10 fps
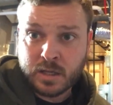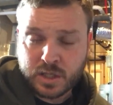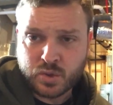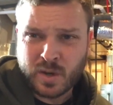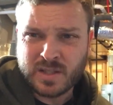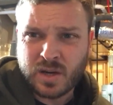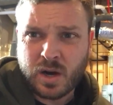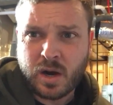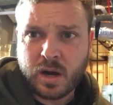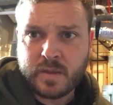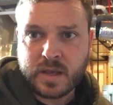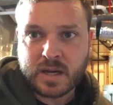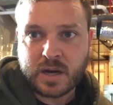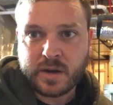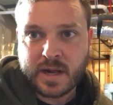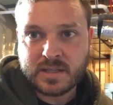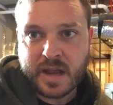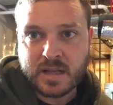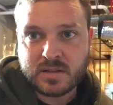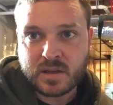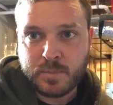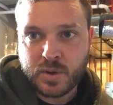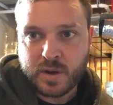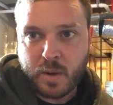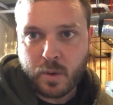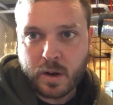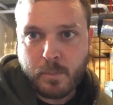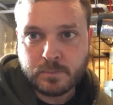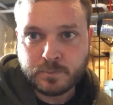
destroys the entire United States computer network.